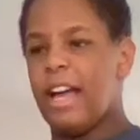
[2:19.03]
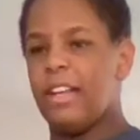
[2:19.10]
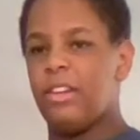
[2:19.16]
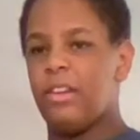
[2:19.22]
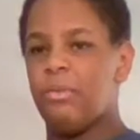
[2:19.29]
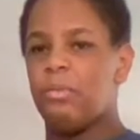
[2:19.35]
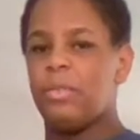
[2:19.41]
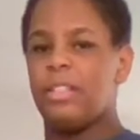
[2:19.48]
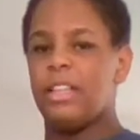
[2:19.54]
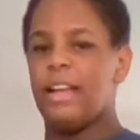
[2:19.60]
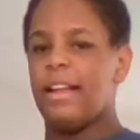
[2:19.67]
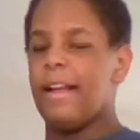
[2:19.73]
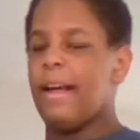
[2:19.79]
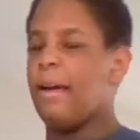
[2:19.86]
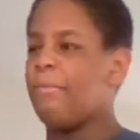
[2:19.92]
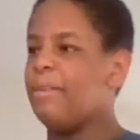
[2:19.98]
I used
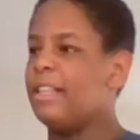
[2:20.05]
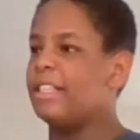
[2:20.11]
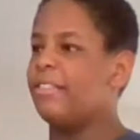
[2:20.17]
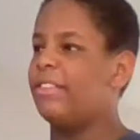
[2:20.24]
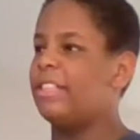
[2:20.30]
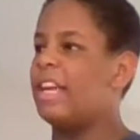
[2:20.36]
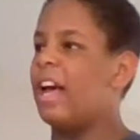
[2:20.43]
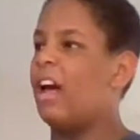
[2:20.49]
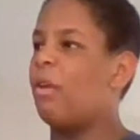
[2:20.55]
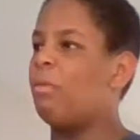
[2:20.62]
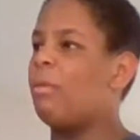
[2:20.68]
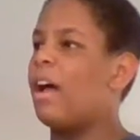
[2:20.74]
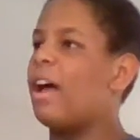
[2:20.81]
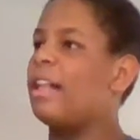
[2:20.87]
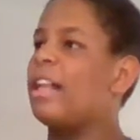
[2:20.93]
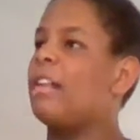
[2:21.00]
a piece of a dowel
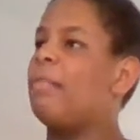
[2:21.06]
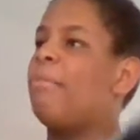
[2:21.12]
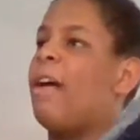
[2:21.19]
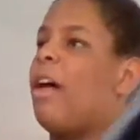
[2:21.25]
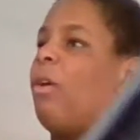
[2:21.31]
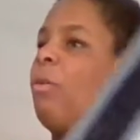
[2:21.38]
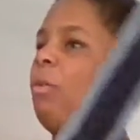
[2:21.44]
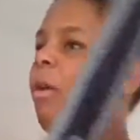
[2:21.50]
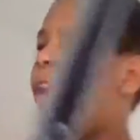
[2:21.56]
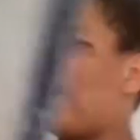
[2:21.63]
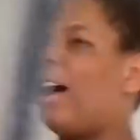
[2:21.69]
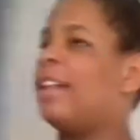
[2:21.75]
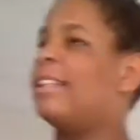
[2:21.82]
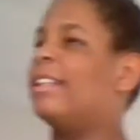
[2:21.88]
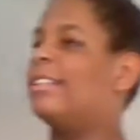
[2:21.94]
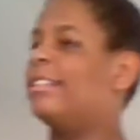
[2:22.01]
rod and a metal
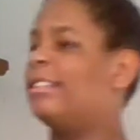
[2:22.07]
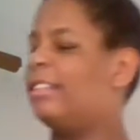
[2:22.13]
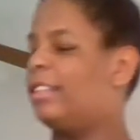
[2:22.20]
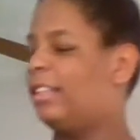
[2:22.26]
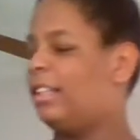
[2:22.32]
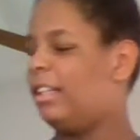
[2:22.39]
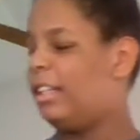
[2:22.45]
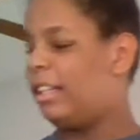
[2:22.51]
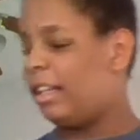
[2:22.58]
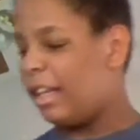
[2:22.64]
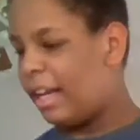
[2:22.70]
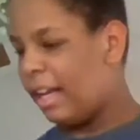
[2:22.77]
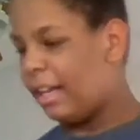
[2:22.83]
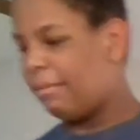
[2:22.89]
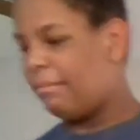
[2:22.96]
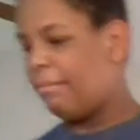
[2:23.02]
rod.
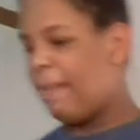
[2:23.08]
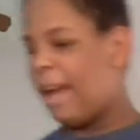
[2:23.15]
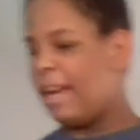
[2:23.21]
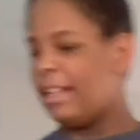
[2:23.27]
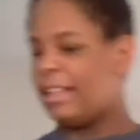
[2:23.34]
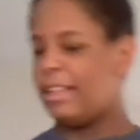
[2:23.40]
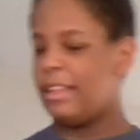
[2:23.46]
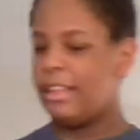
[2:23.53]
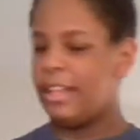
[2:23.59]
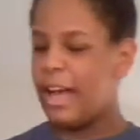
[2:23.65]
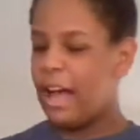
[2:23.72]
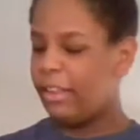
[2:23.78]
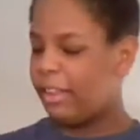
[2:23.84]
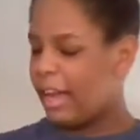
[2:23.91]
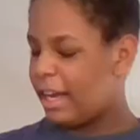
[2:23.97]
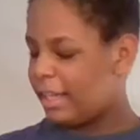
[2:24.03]
Made the
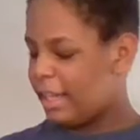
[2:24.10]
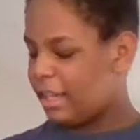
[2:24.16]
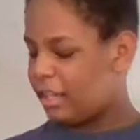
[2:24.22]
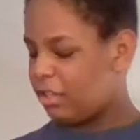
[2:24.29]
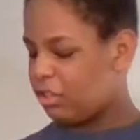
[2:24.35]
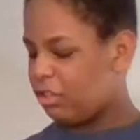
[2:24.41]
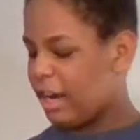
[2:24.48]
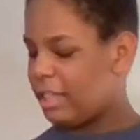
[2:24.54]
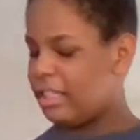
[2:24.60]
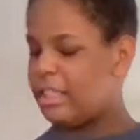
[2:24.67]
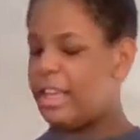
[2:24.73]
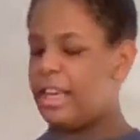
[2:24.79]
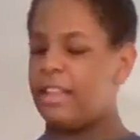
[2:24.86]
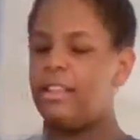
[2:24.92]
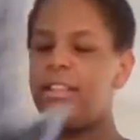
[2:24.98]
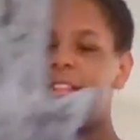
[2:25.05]
outline and traced
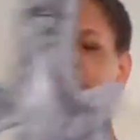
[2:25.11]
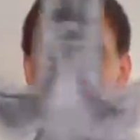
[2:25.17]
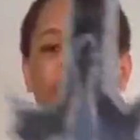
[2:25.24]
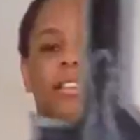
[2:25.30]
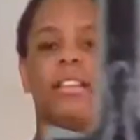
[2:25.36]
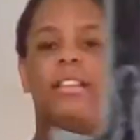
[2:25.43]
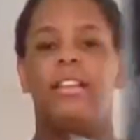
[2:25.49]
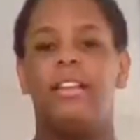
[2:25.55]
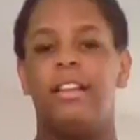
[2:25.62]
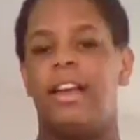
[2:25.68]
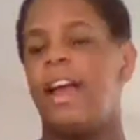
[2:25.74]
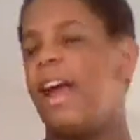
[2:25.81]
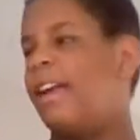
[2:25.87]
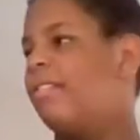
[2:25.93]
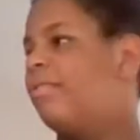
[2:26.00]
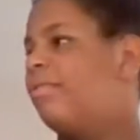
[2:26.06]
it.
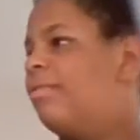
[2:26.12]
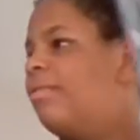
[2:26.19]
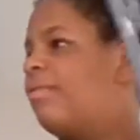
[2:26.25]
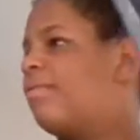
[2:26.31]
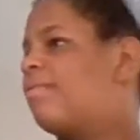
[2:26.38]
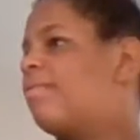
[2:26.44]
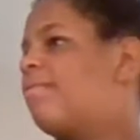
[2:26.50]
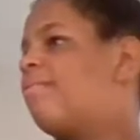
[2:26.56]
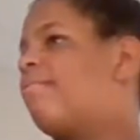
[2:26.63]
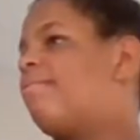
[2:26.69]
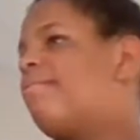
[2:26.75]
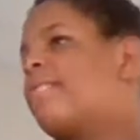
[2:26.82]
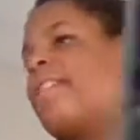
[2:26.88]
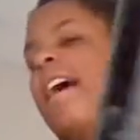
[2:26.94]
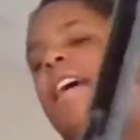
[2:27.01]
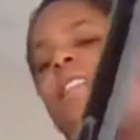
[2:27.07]
And
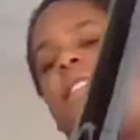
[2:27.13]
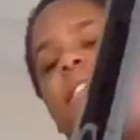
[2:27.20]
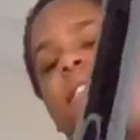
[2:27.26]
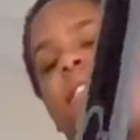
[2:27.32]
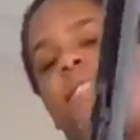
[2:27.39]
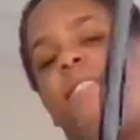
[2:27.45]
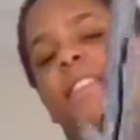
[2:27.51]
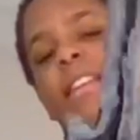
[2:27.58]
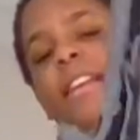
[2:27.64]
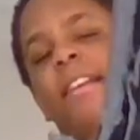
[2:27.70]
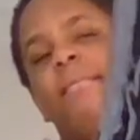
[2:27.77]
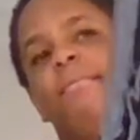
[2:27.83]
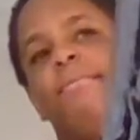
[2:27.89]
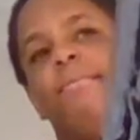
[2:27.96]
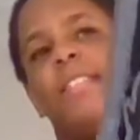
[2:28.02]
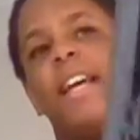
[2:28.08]
besides
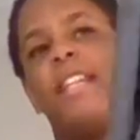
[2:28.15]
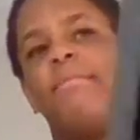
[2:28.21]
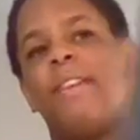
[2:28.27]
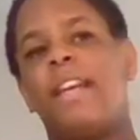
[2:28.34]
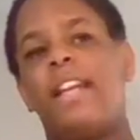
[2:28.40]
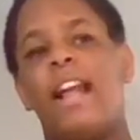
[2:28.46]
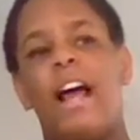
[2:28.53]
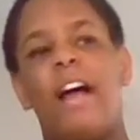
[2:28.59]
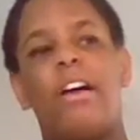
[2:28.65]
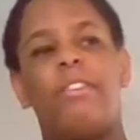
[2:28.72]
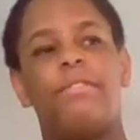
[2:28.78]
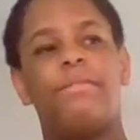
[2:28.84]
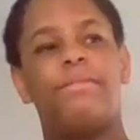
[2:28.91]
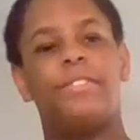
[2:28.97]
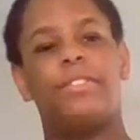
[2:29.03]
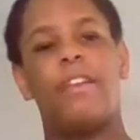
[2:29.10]
besides making it out
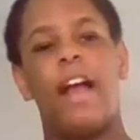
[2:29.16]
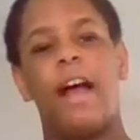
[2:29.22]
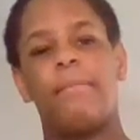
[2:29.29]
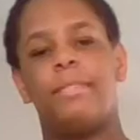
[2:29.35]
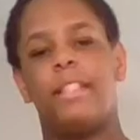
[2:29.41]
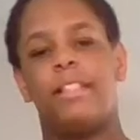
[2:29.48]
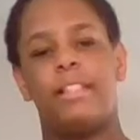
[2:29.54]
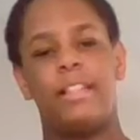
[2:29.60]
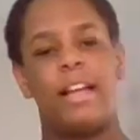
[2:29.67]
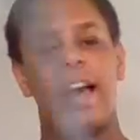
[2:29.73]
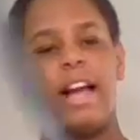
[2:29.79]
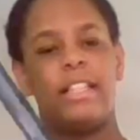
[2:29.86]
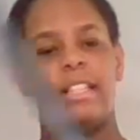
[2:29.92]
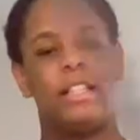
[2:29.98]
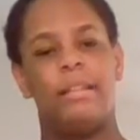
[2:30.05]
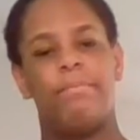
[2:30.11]
of scraps, it's
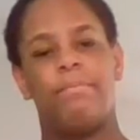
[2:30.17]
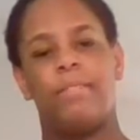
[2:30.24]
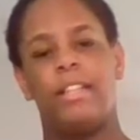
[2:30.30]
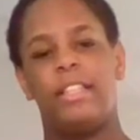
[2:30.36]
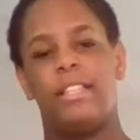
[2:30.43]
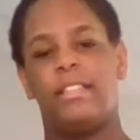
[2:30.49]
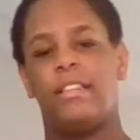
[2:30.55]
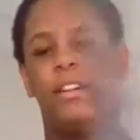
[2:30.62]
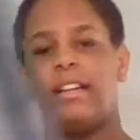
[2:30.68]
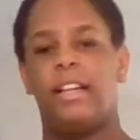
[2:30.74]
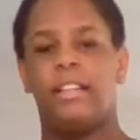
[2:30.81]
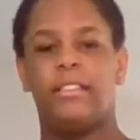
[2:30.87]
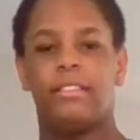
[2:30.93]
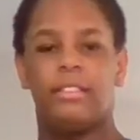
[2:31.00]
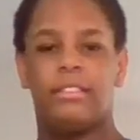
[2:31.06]
actually pretty sturdy.